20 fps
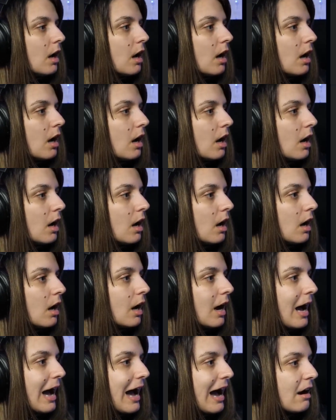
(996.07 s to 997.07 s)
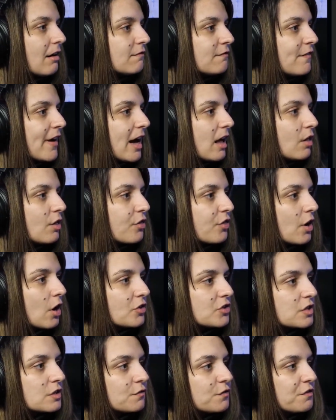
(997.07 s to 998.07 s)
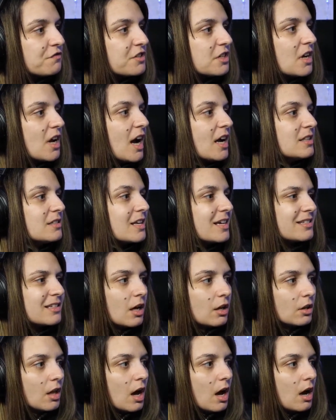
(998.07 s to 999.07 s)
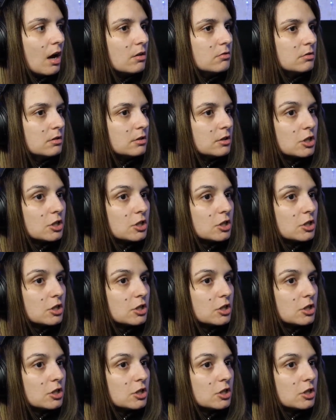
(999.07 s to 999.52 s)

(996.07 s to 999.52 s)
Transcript: At Val Thornton 59 says, hello,